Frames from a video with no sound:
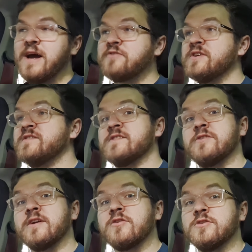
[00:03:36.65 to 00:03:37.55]
batteries and you
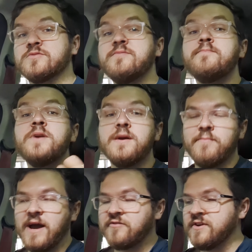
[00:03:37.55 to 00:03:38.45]
get cars with bigger
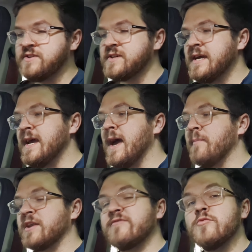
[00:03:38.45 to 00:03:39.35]
batteries.
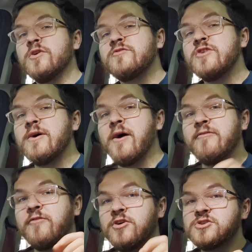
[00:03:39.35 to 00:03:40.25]
But if you want to know how
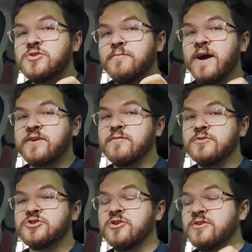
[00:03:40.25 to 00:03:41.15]
fast your battery
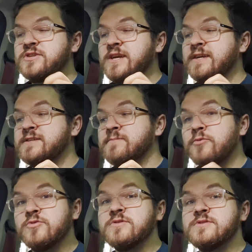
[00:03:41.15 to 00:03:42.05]
will charge, it's
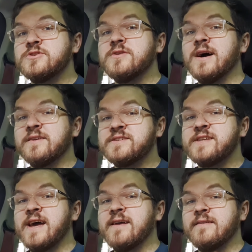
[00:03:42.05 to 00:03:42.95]
important to
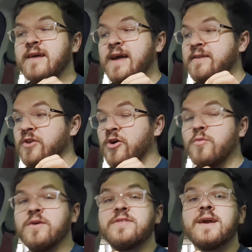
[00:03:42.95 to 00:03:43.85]
understand and know
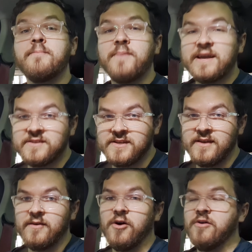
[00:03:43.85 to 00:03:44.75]
what the
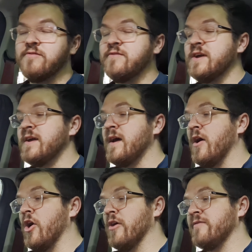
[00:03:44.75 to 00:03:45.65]
capacity
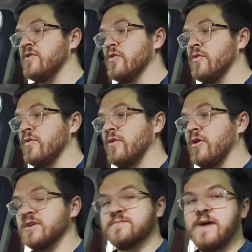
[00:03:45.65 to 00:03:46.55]
of your
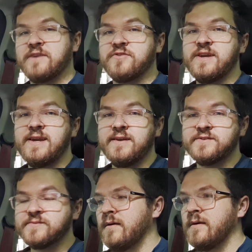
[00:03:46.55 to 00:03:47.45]
car's battery
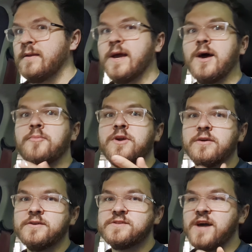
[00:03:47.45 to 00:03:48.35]
is. Now,
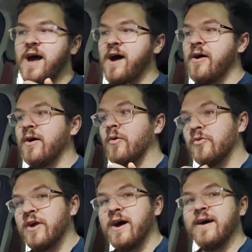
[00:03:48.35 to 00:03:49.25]
because our
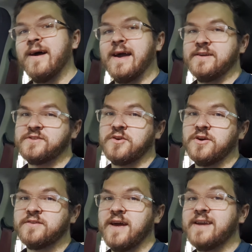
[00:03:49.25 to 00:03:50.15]
Aura has
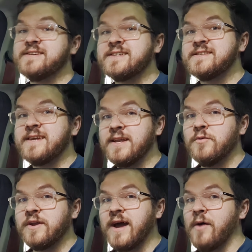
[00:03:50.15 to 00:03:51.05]
got a 60
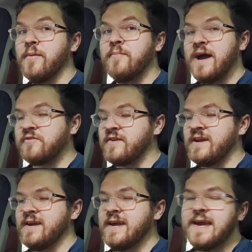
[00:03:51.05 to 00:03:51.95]
kilowatt hour battery,